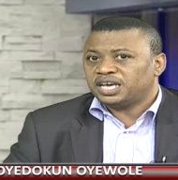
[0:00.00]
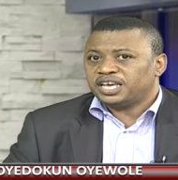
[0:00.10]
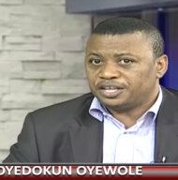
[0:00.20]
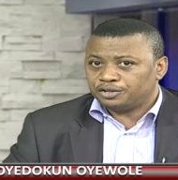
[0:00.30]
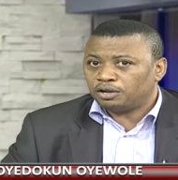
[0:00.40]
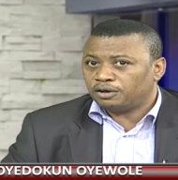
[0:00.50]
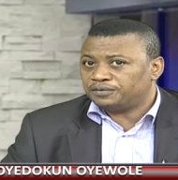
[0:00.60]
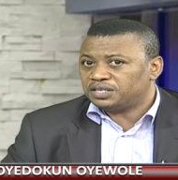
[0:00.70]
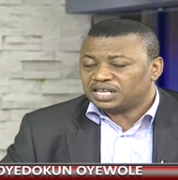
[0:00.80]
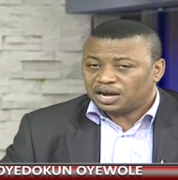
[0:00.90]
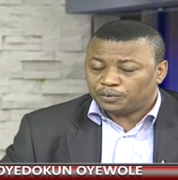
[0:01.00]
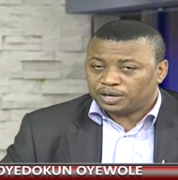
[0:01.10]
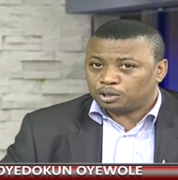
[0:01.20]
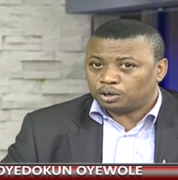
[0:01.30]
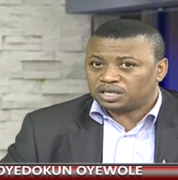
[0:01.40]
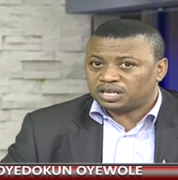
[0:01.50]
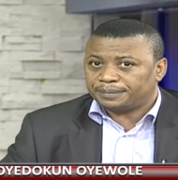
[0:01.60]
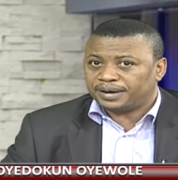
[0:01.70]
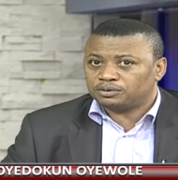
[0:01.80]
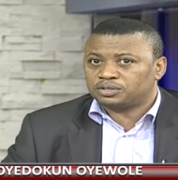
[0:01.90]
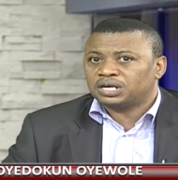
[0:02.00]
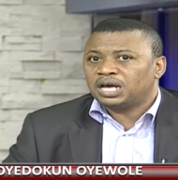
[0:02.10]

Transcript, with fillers: in all of this that we're talking about